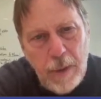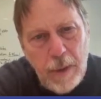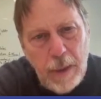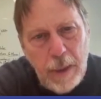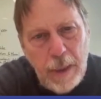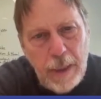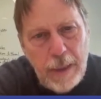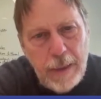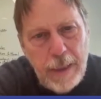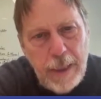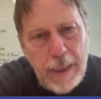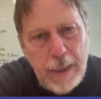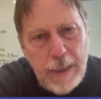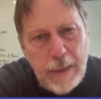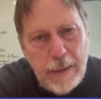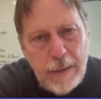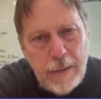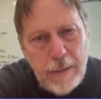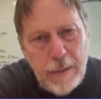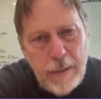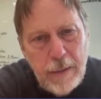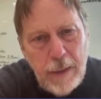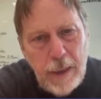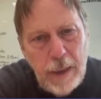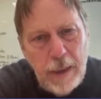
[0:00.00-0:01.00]
And
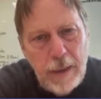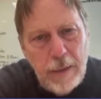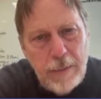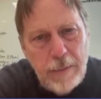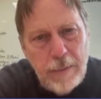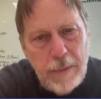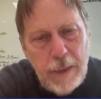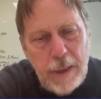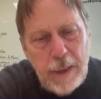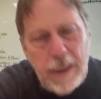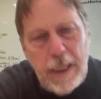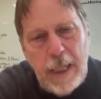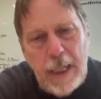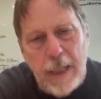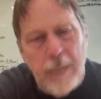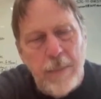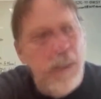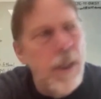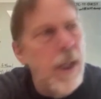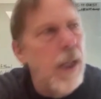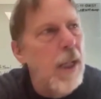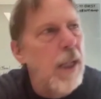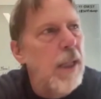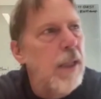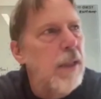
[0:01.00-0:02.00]
again,
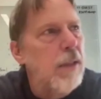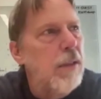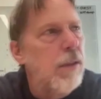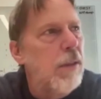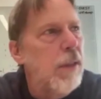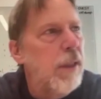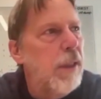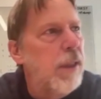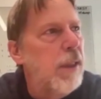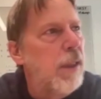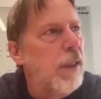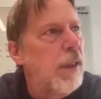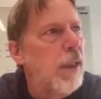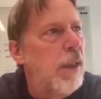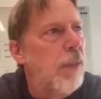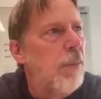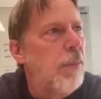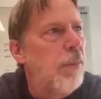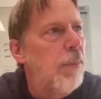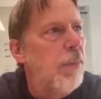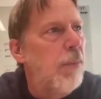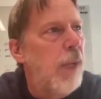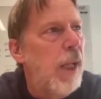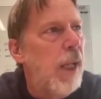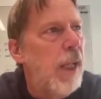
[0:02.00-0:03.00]
my
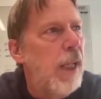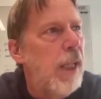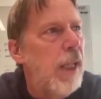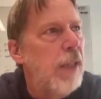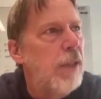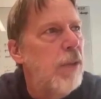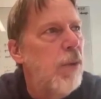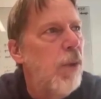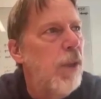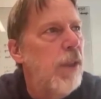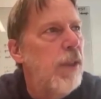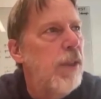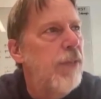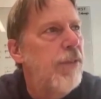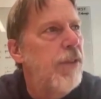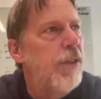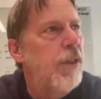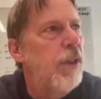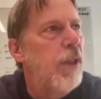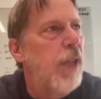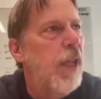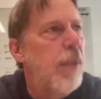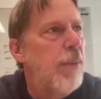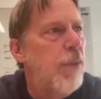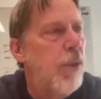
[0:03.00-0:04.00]
curriculum, I had quite a few
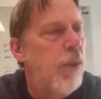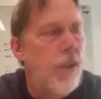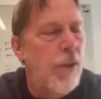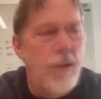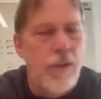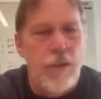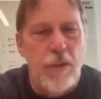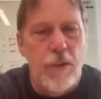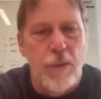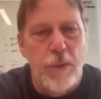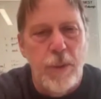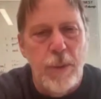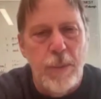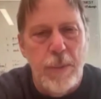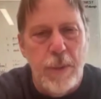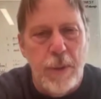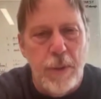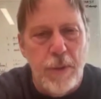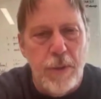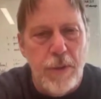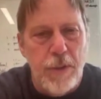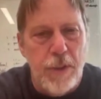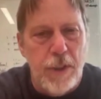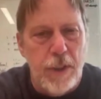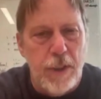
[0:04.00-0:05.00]
lab courses. We
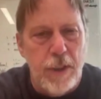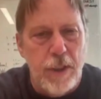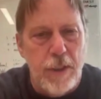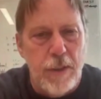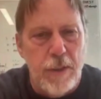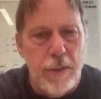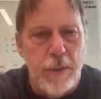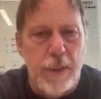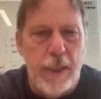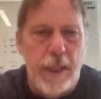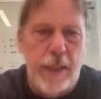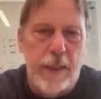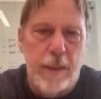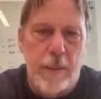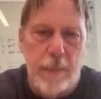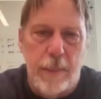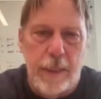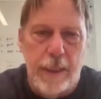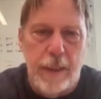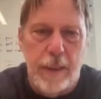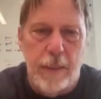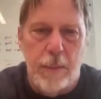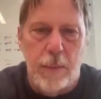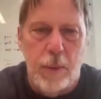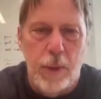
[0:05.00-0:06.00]
built circuits, we had to
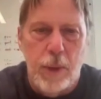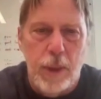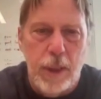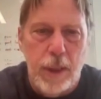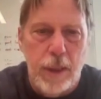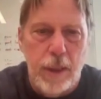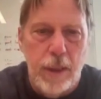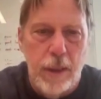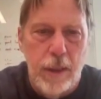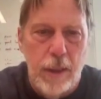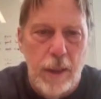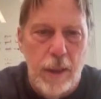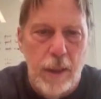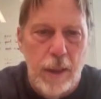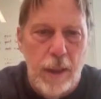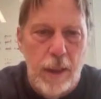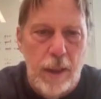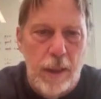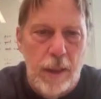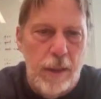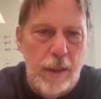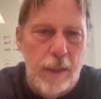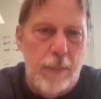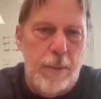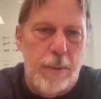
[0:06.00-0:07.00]
make them work.
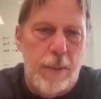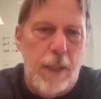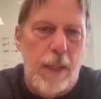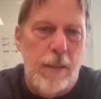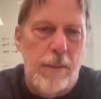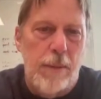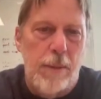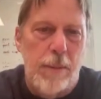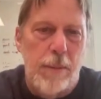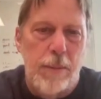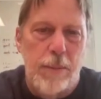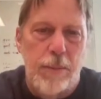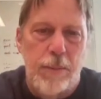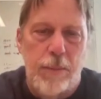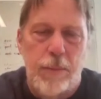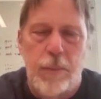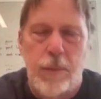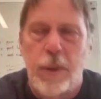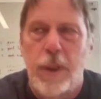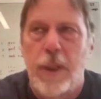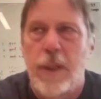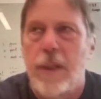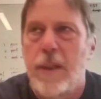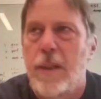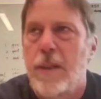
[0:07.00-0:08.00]
The problem
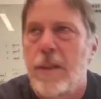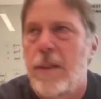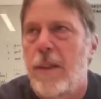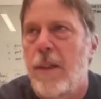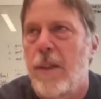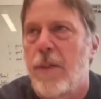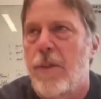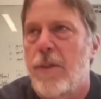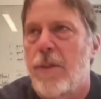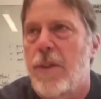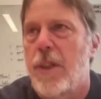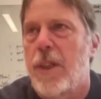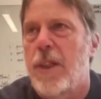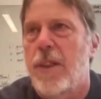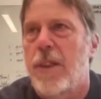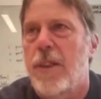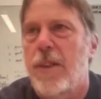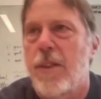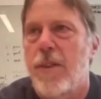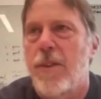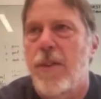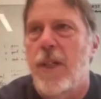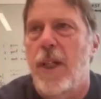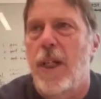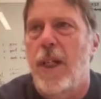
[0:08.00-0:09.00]
with, circuit
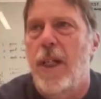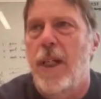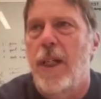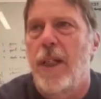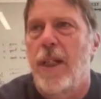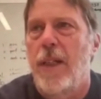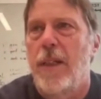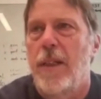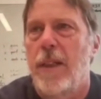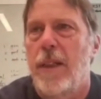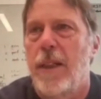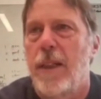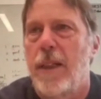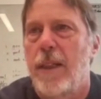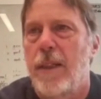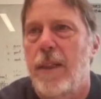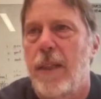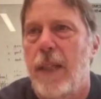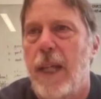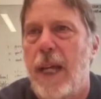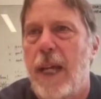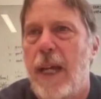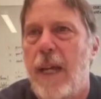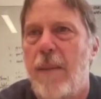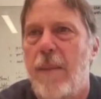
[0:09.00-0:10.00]
design and
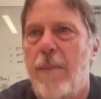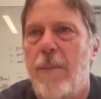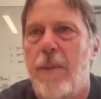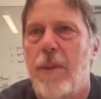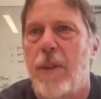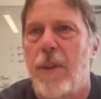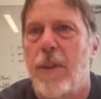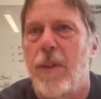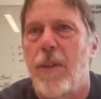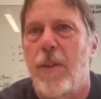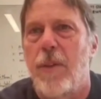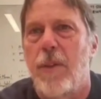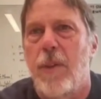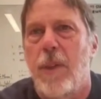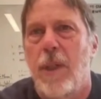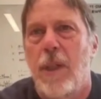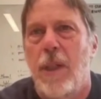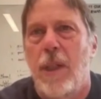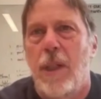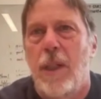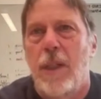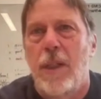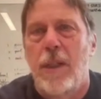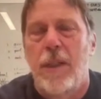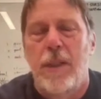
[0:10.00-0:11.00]
labs is
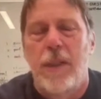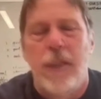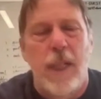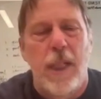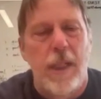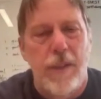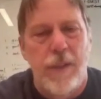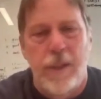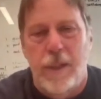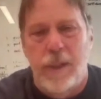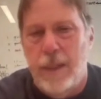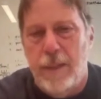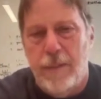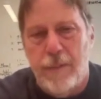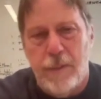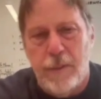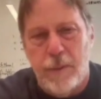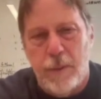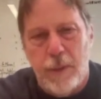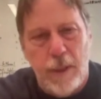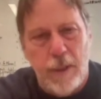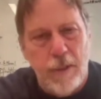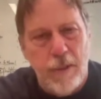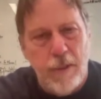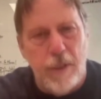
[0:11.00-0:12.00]
nothing ever
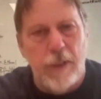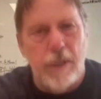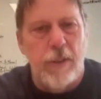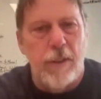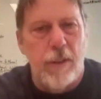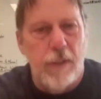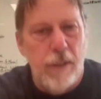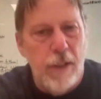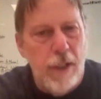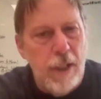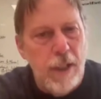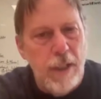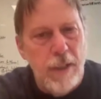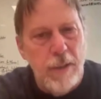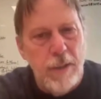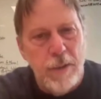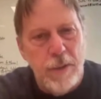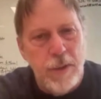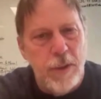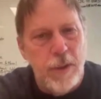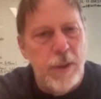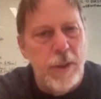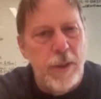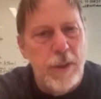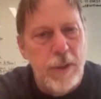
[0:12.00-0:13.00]
works like you thought it was
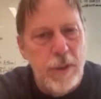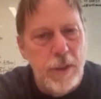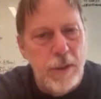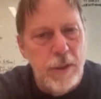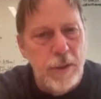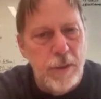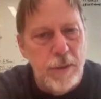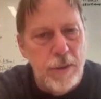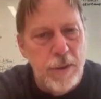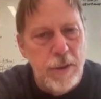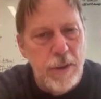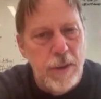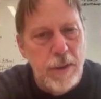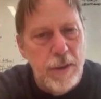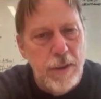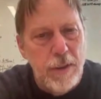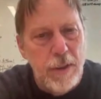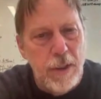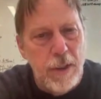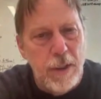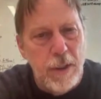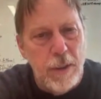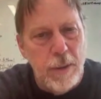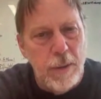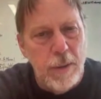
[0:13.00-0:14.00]
going to.
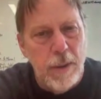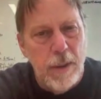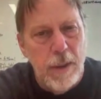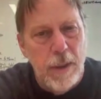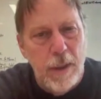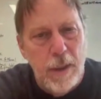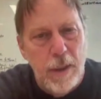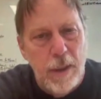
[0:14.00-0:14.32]
So